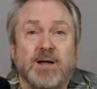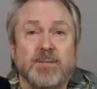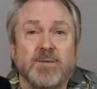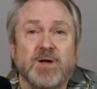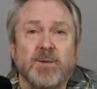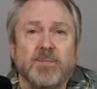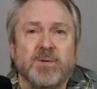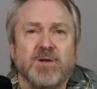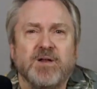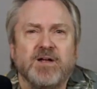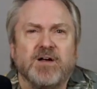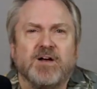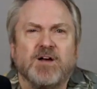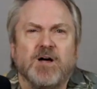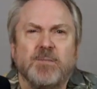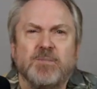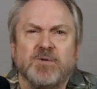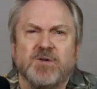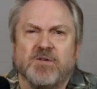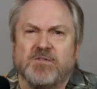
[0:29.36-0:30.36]
I'm going to play a
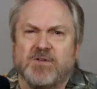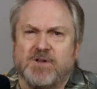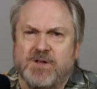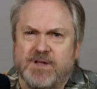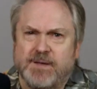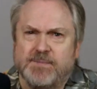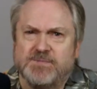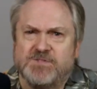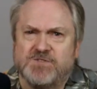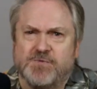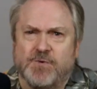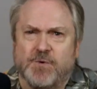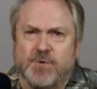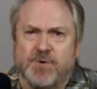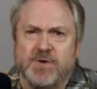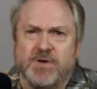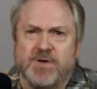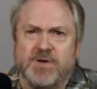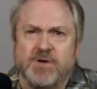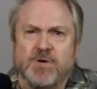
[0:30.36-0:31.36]
couple of clips for
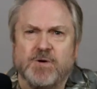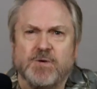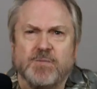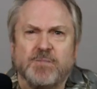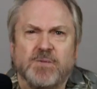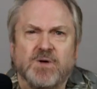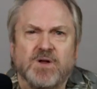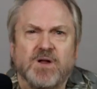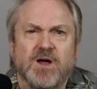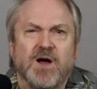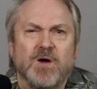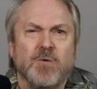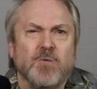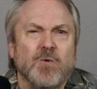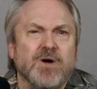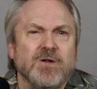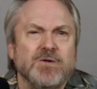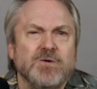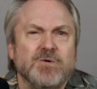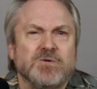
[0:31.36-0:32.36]
you here, but I
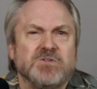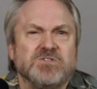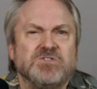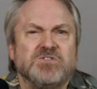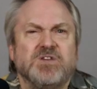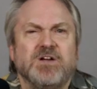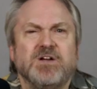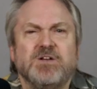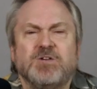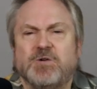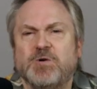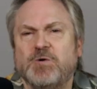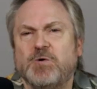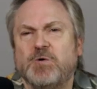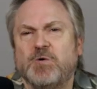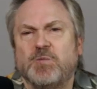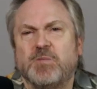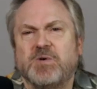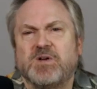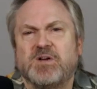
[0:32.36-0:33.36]
want you to stay
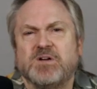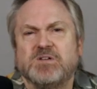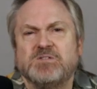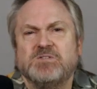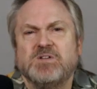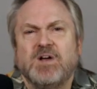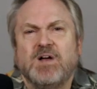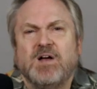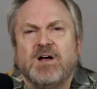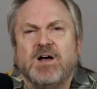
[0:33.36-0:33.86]
tuned because